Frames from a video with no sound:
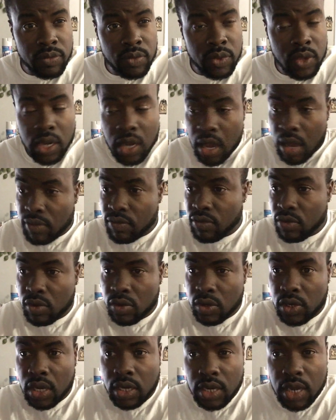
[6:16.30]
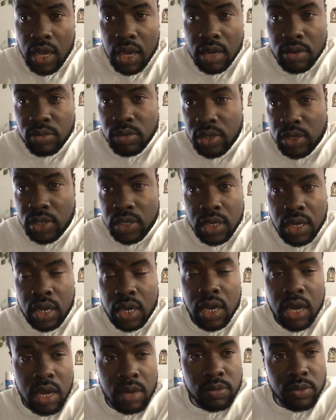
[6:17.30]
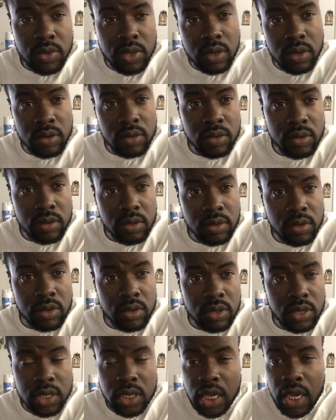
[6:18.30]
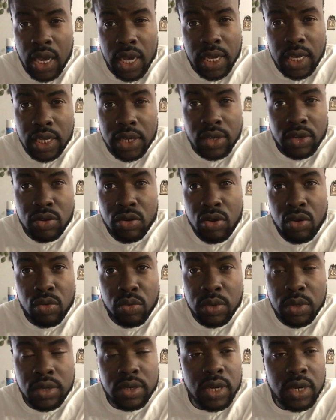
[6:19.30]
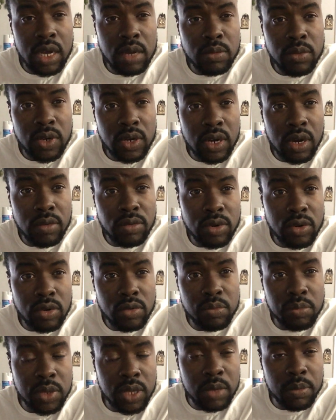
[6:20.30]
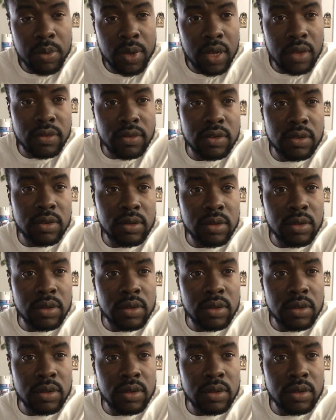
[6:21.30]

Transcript: You don't have nothing at all. What do you think is going to happen to you? You can't get nowhere in America without papers.